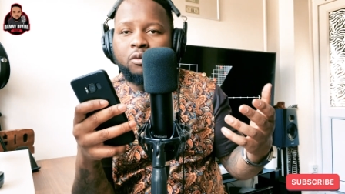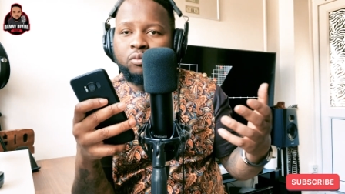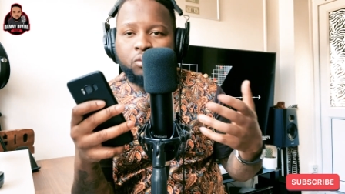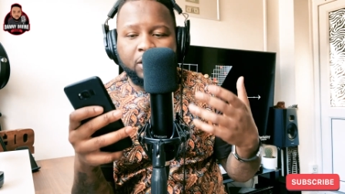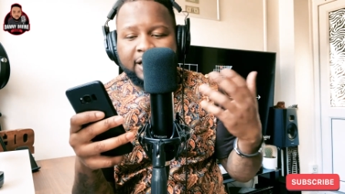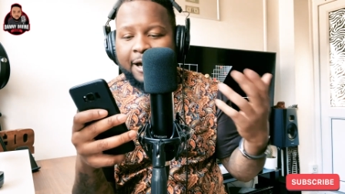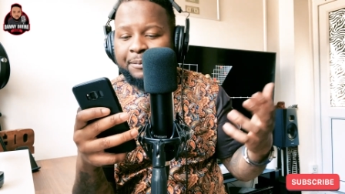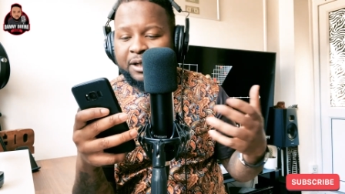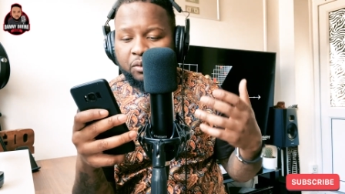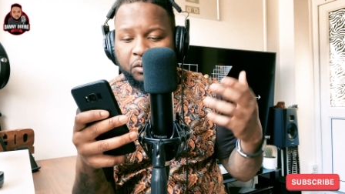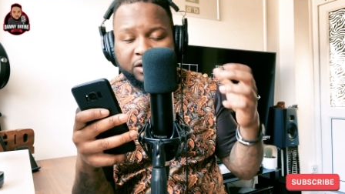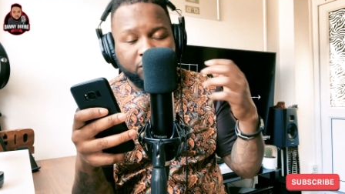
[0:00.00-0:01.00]
what's
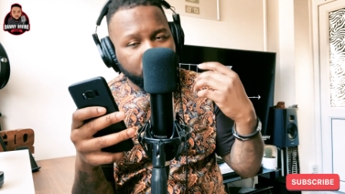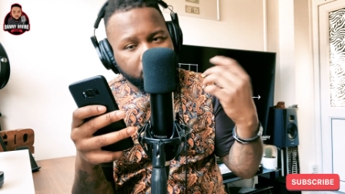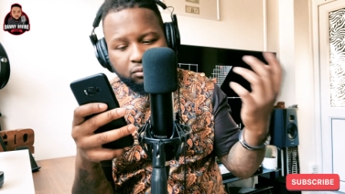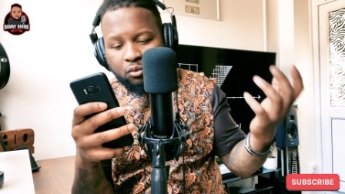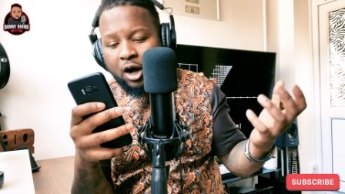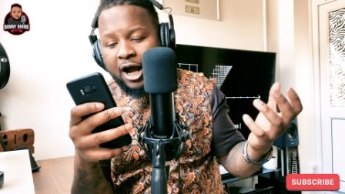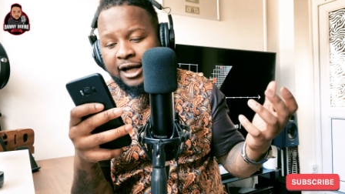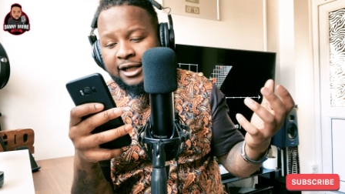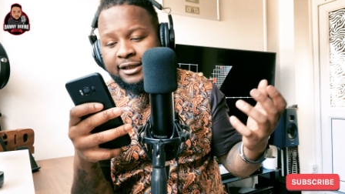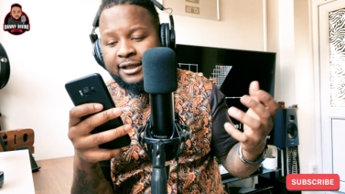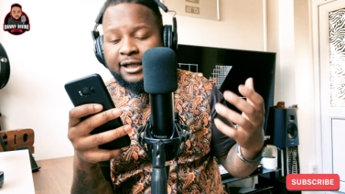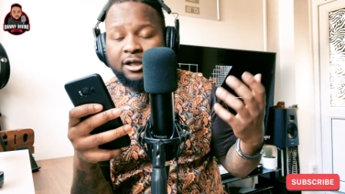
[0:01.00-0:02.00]
happening with
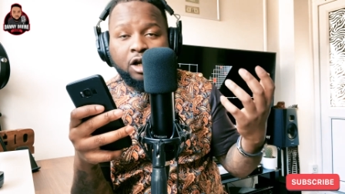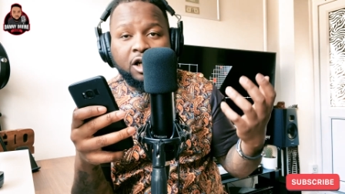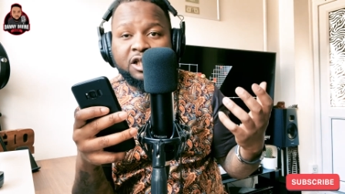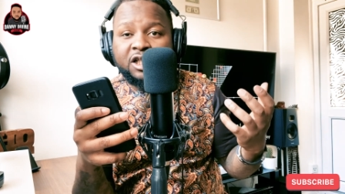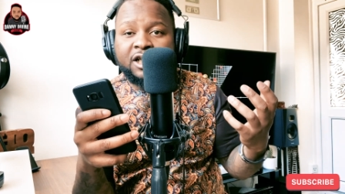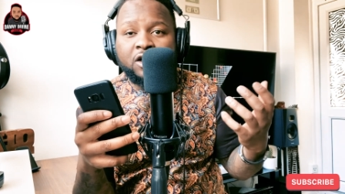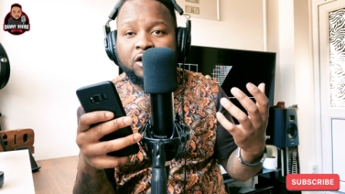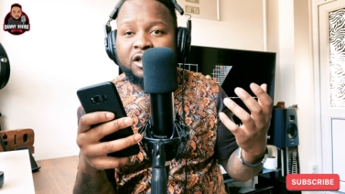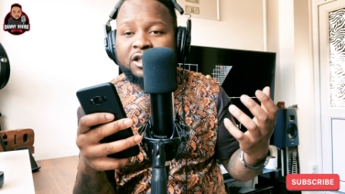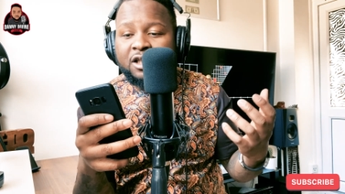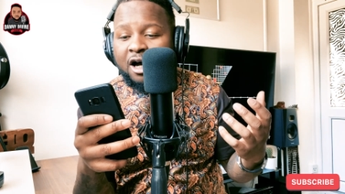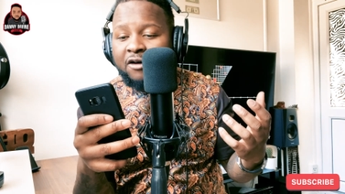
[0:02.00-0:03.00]
wireless technology and all the
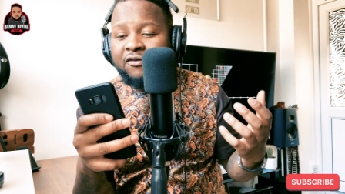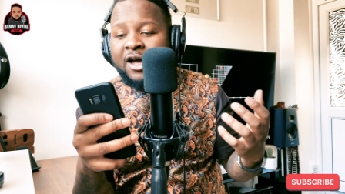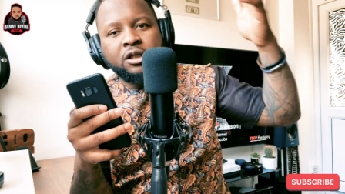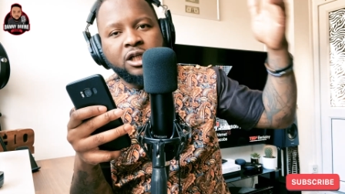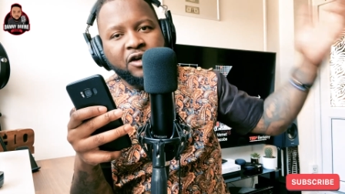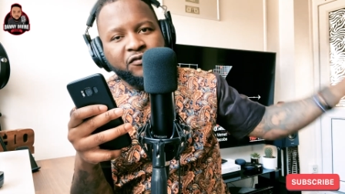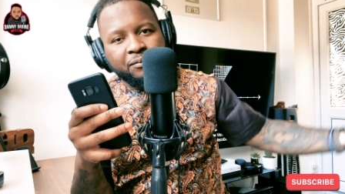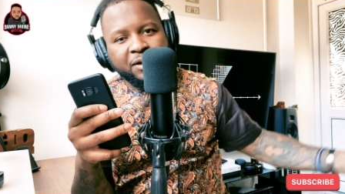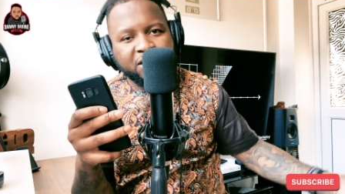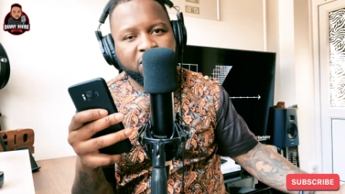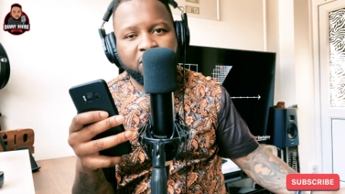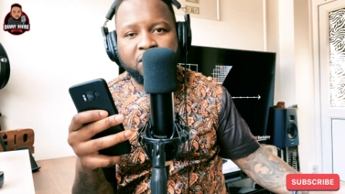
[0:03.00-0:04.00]
stuff, the
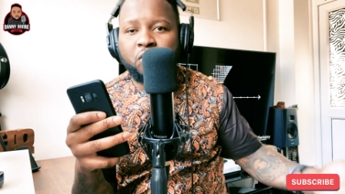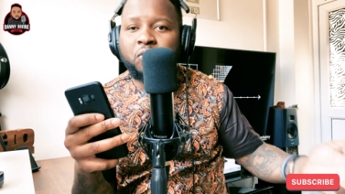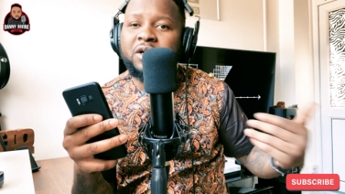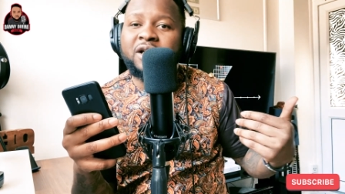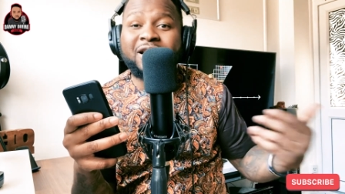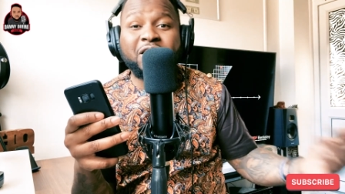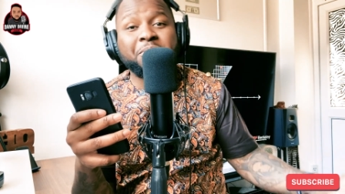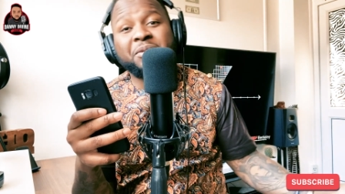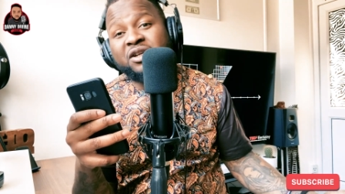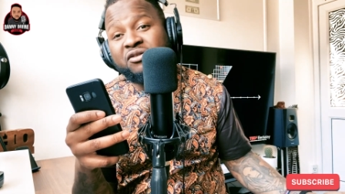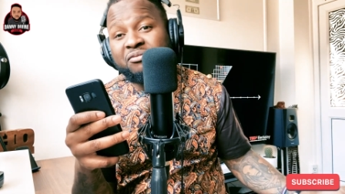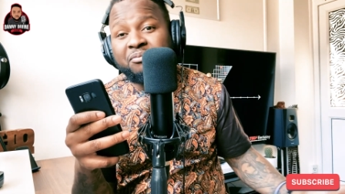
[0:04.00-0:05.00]
information with a little
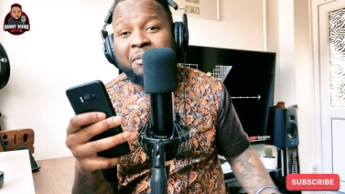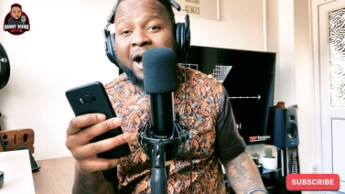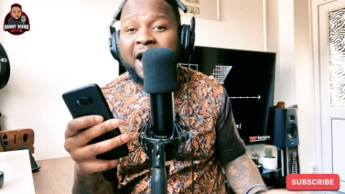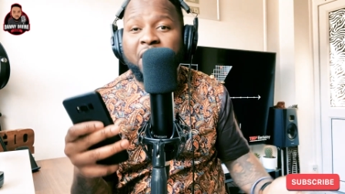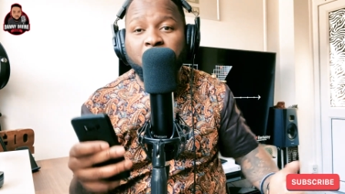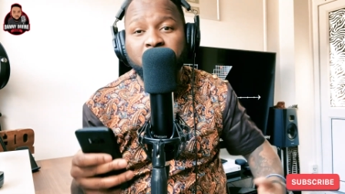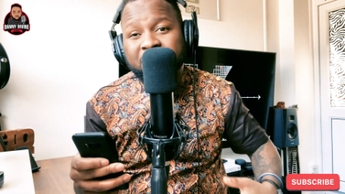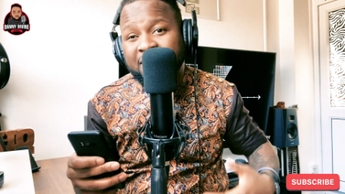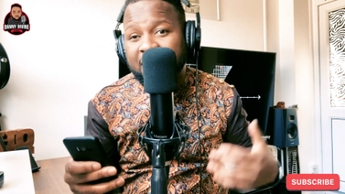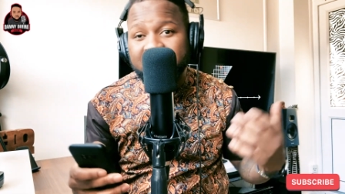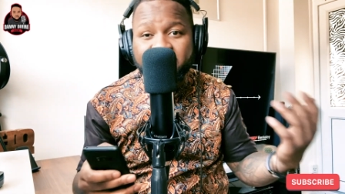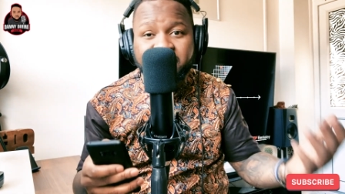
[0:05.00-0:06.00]
bit of my own
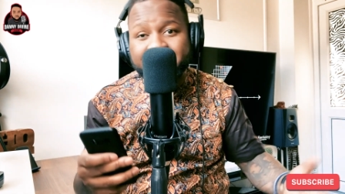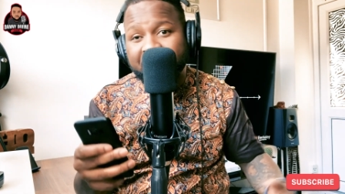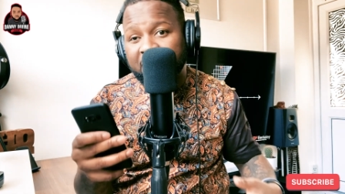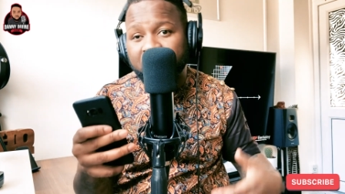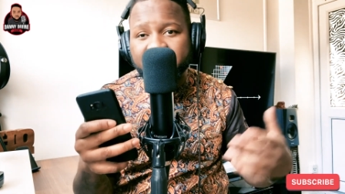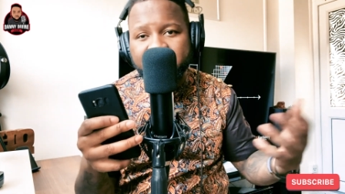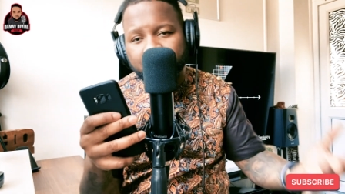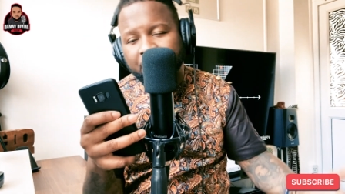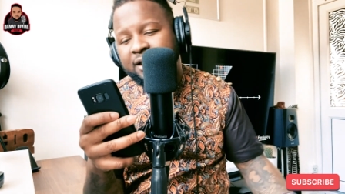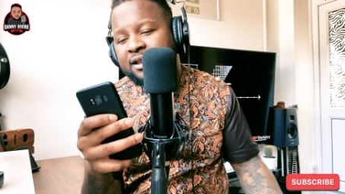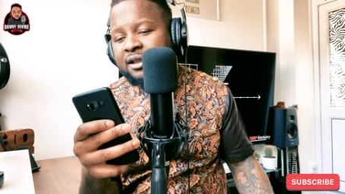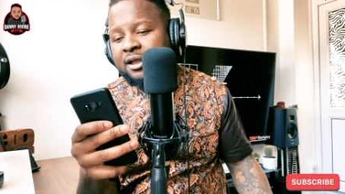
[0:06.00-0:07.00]
sense of spin onto
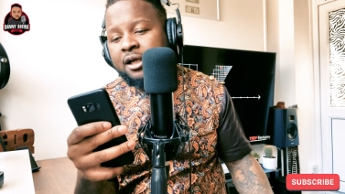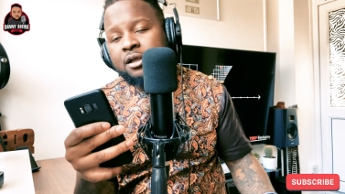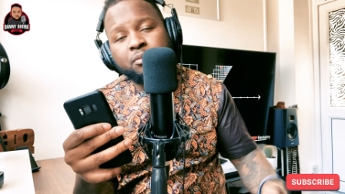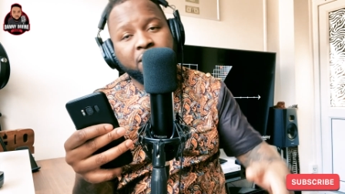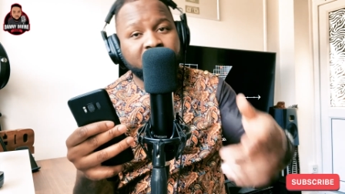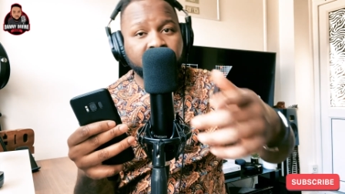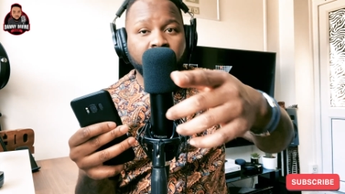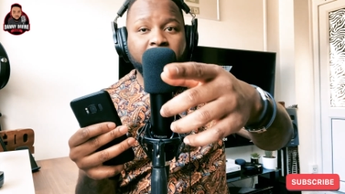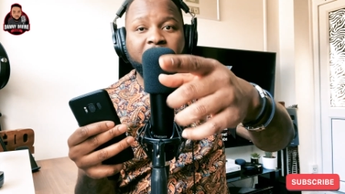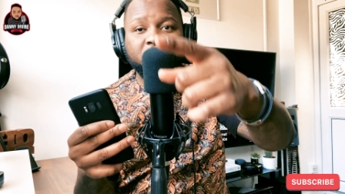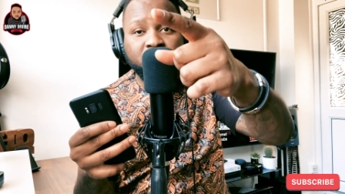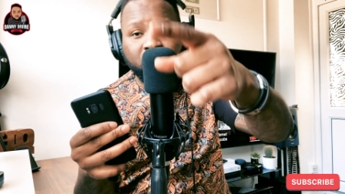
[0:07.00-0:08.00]
it. But let's go
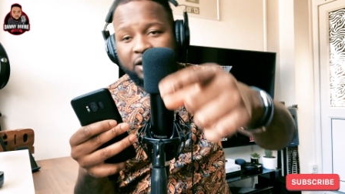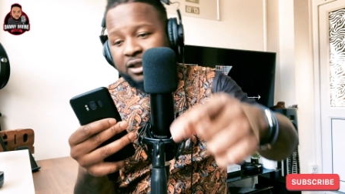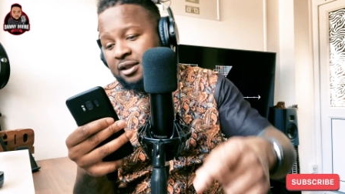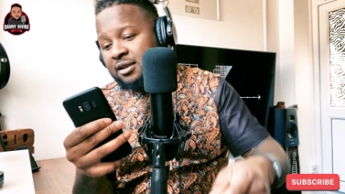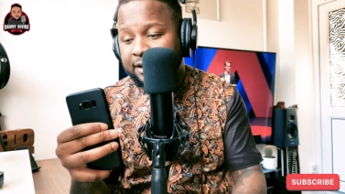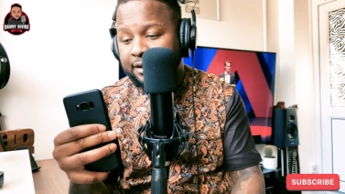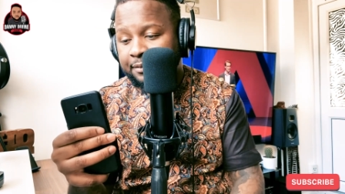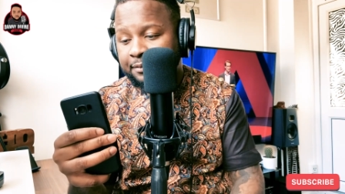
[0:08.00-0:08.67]
and let's do this.